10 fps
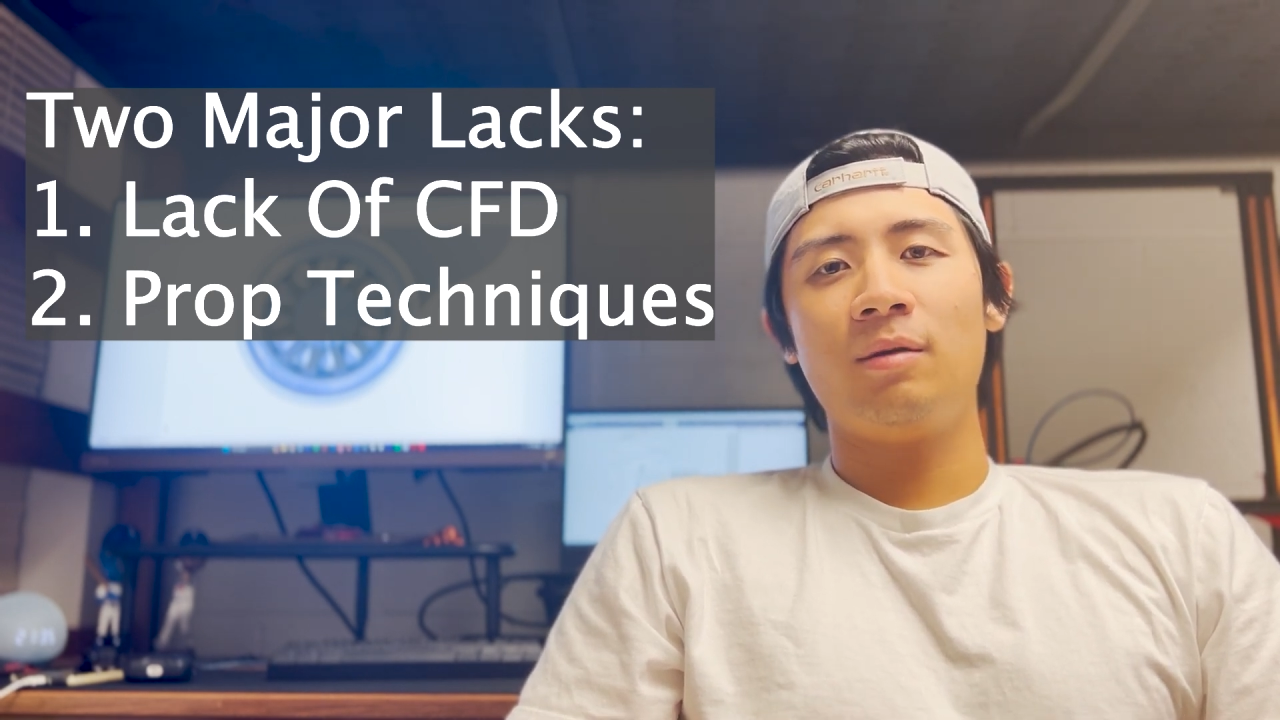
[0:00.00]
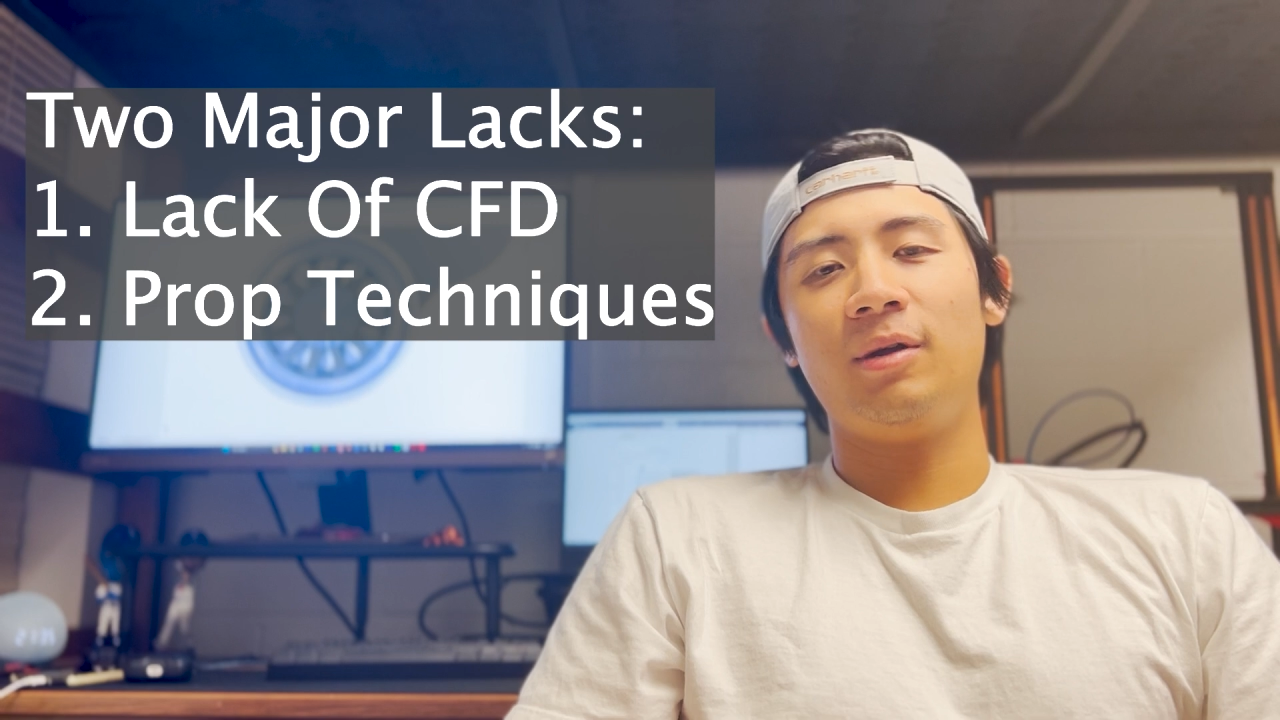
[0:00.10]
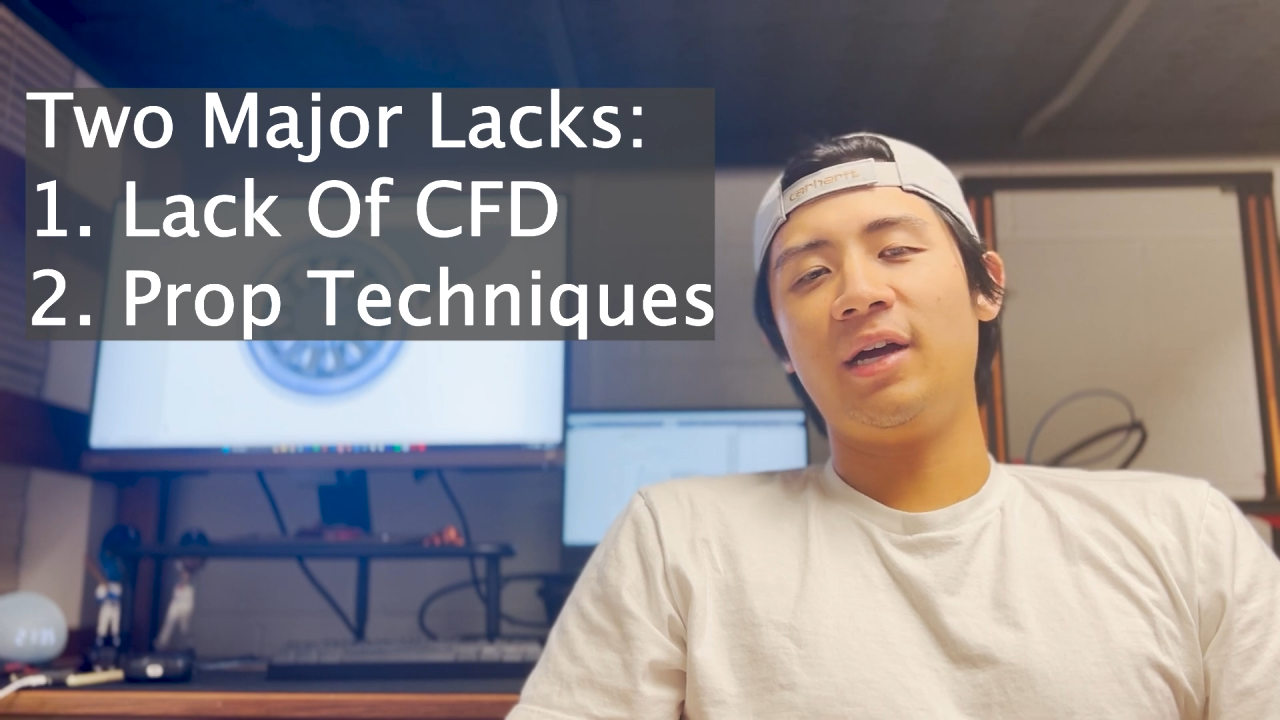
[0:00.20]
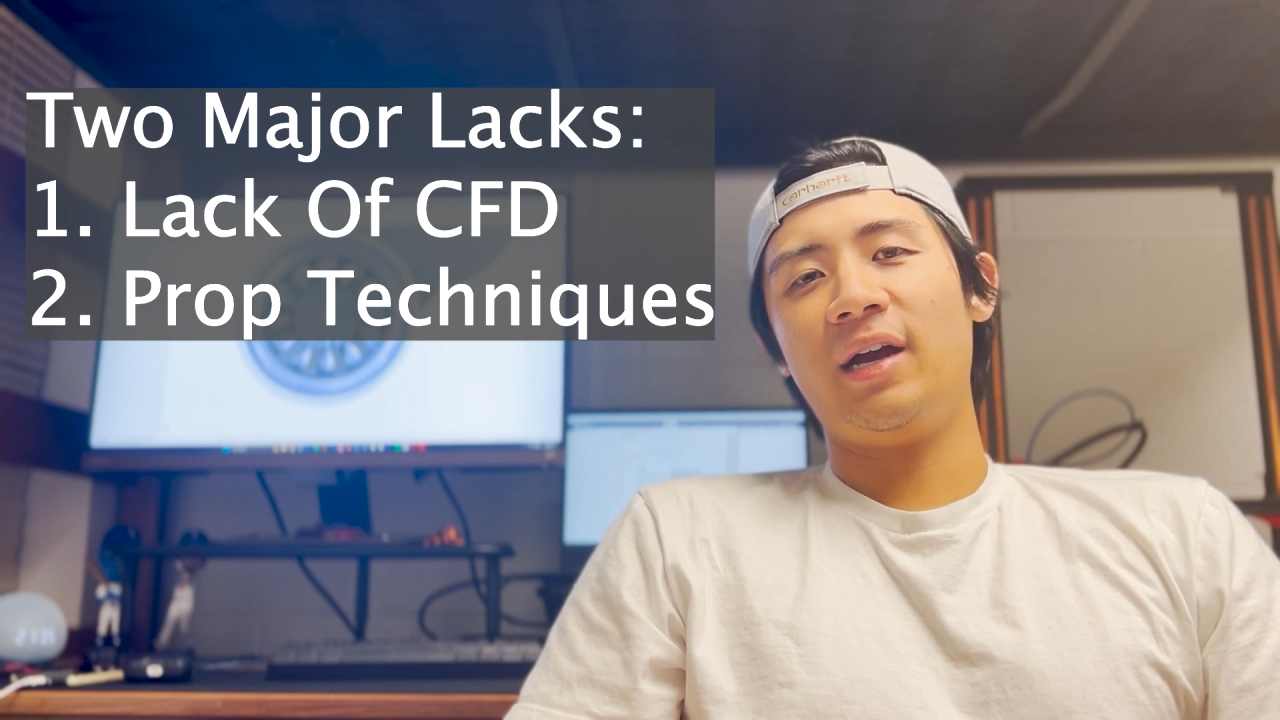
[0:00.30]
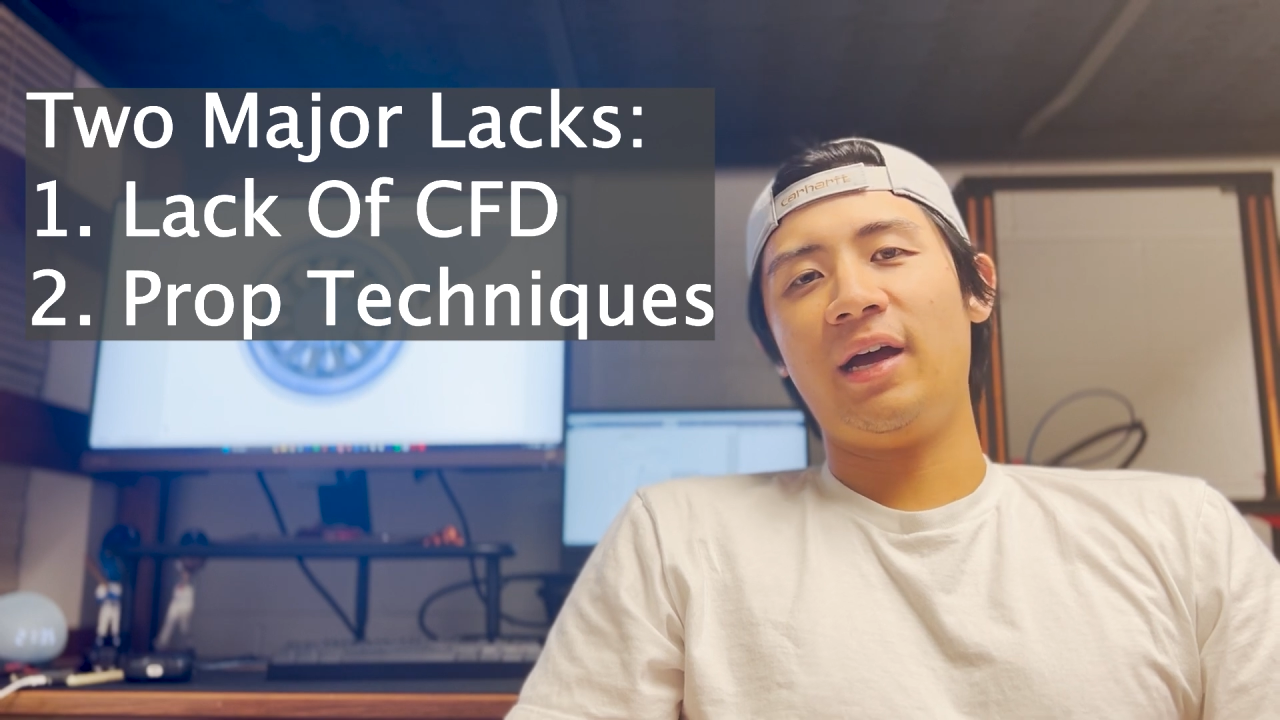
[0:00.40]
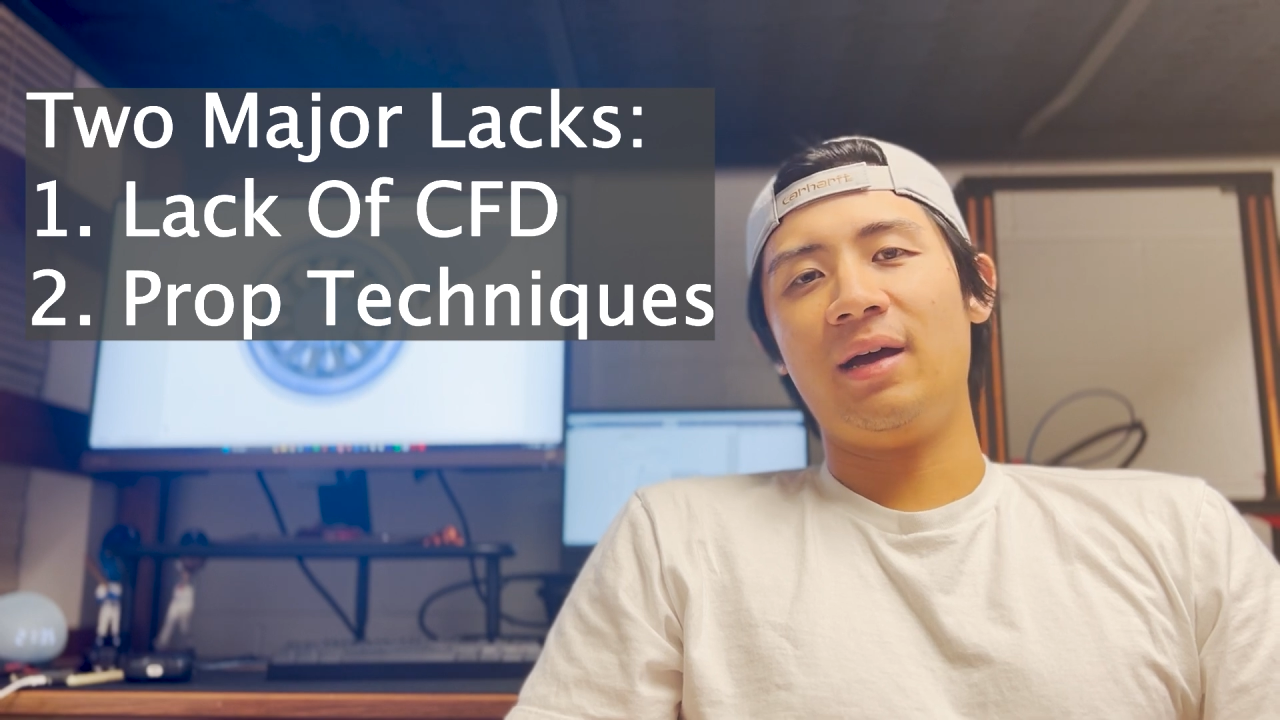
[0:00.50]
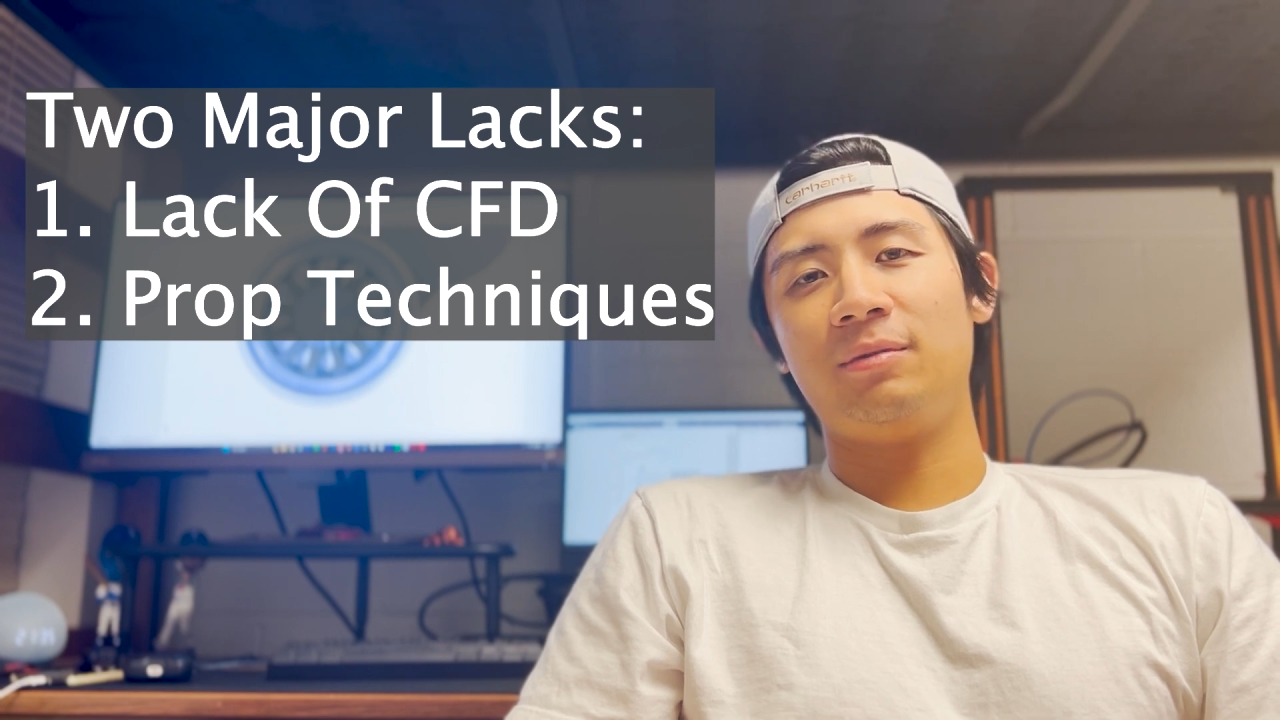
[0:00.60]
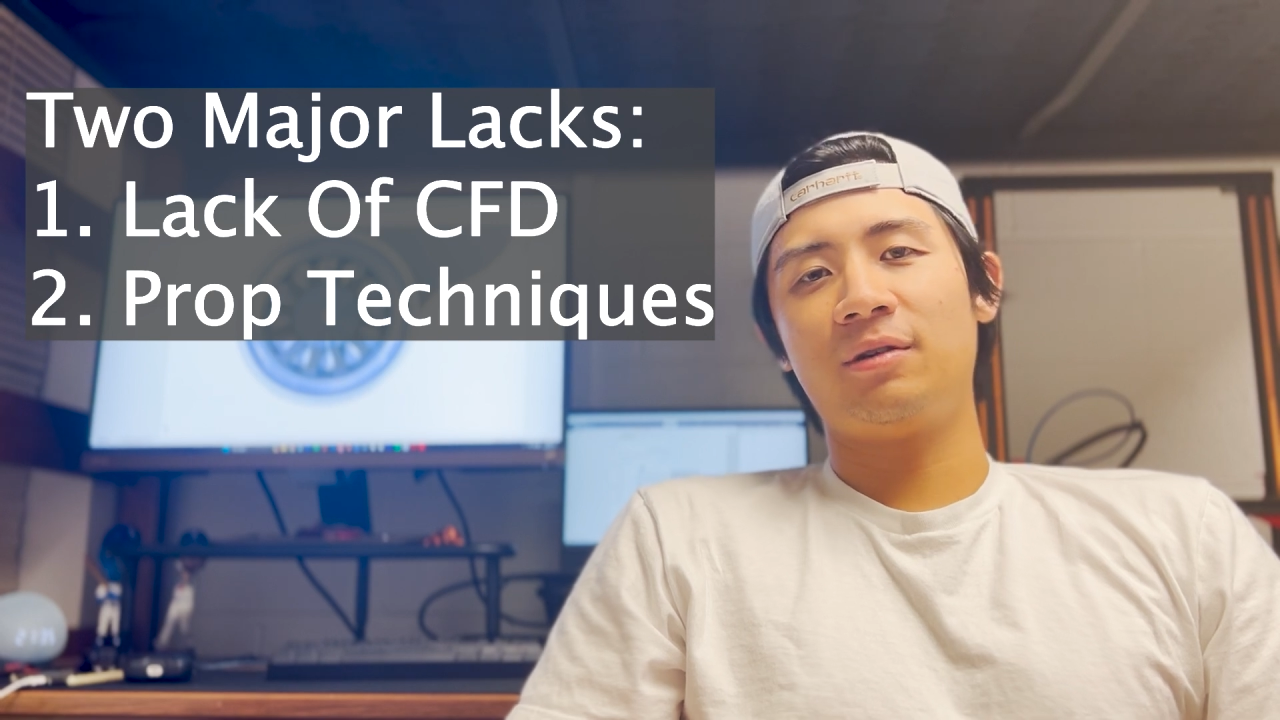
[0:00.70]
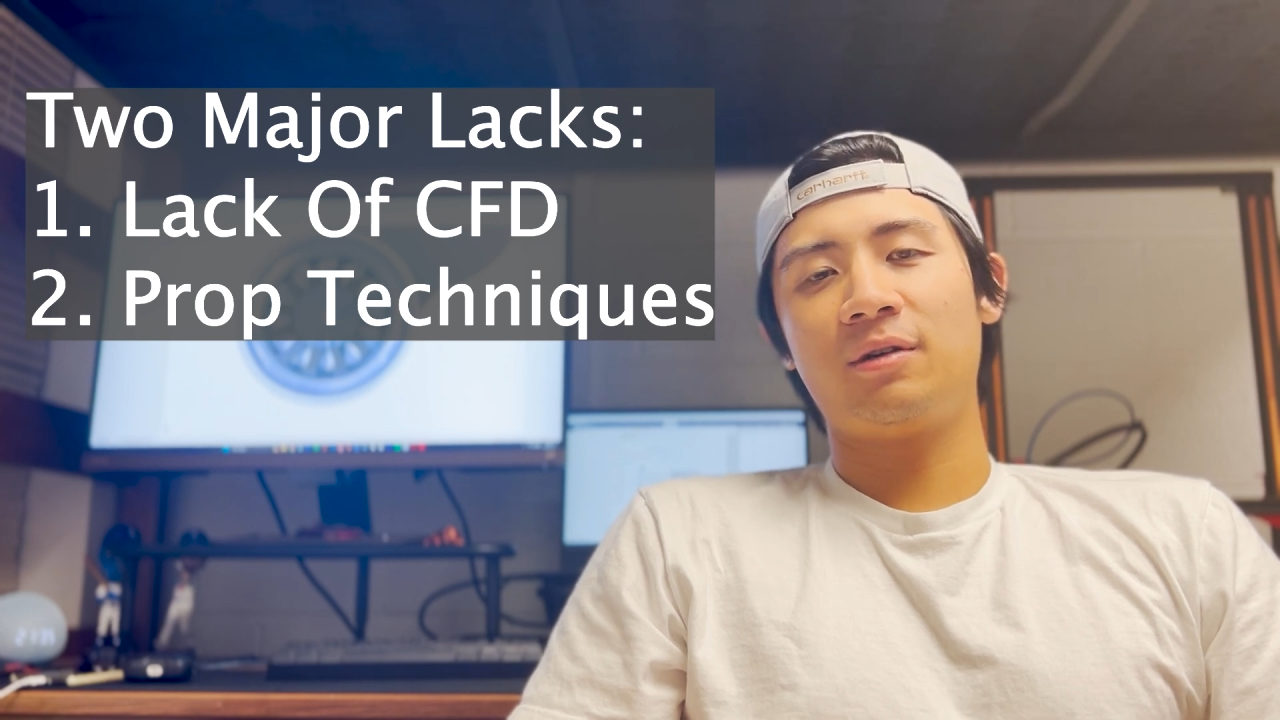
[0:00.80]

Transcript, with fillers: But again, I am